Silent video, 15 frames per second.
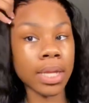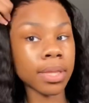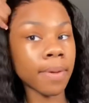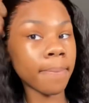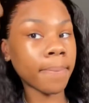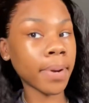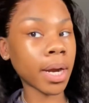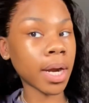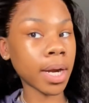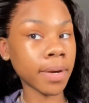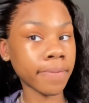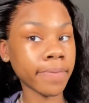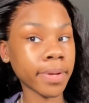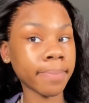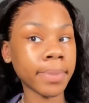the
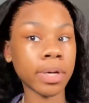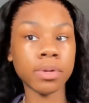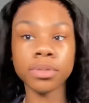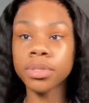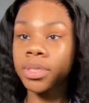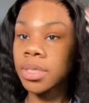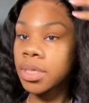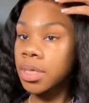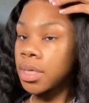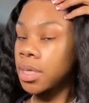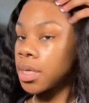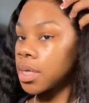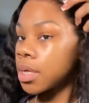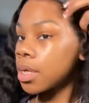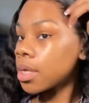perfect melt.
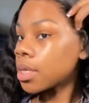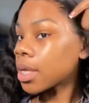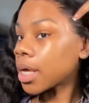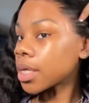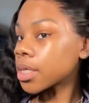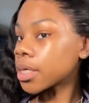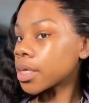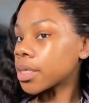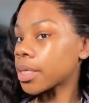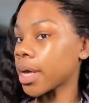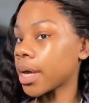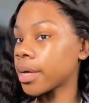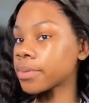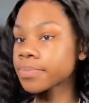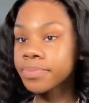Like, look at
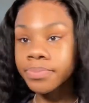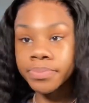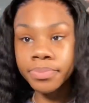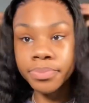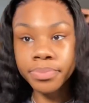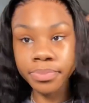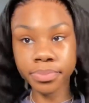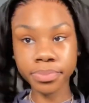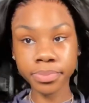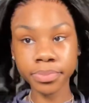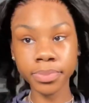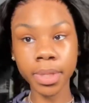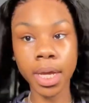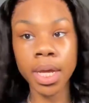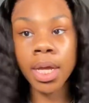that.
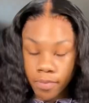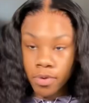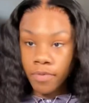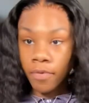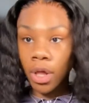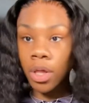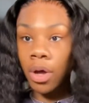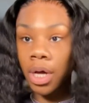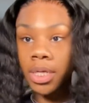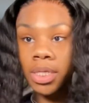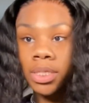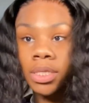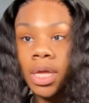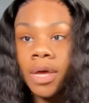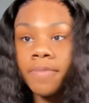If you follow all these
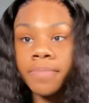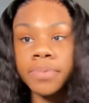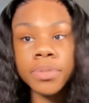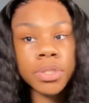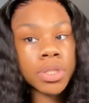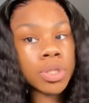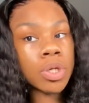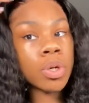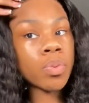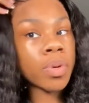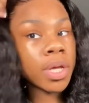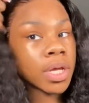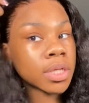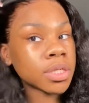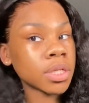steps, your
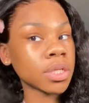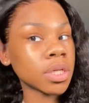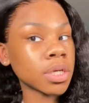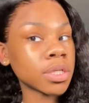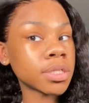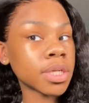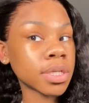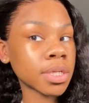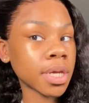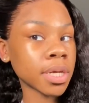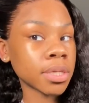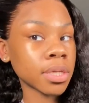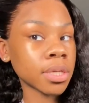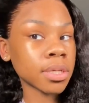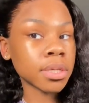wig should look just
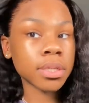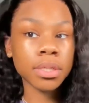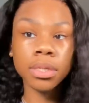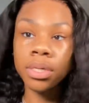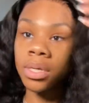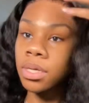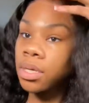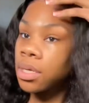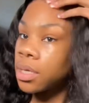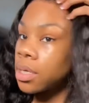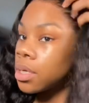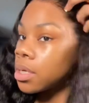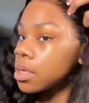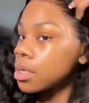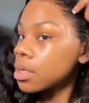like this.
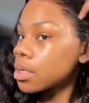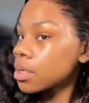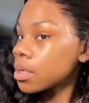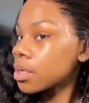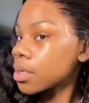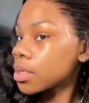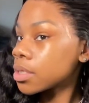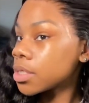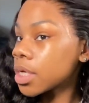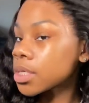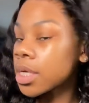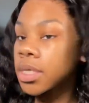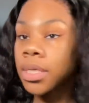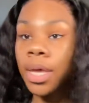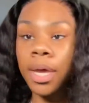Just
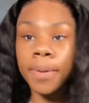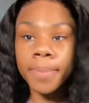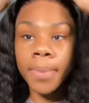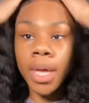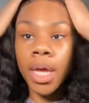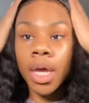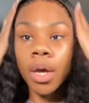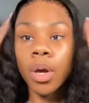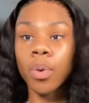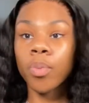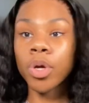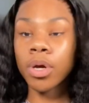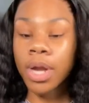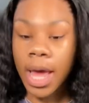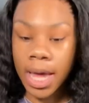like that. We're
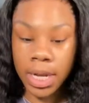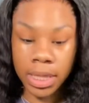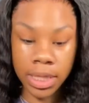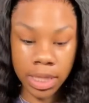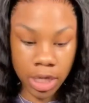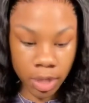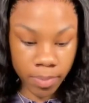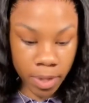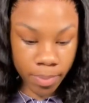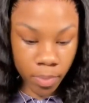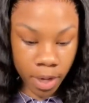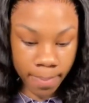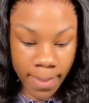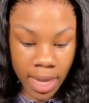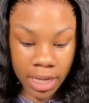gonna add a little bit
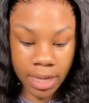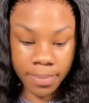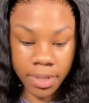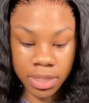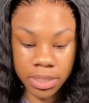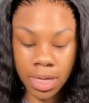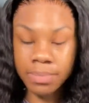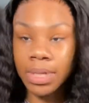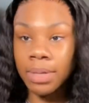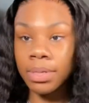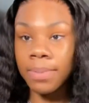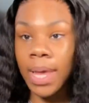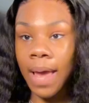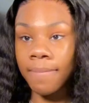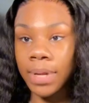more makeup because sometimes it
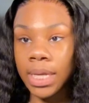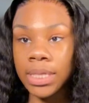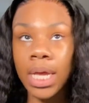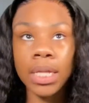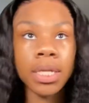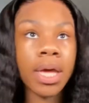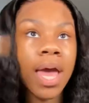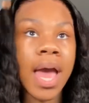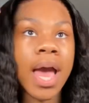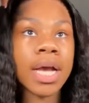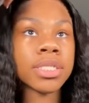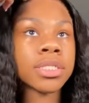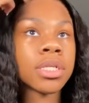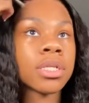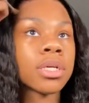be having like that little
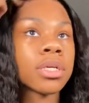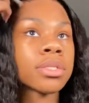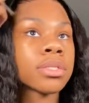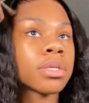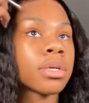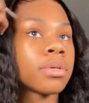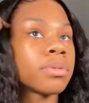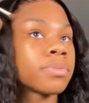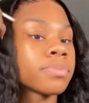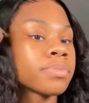ashy look, so.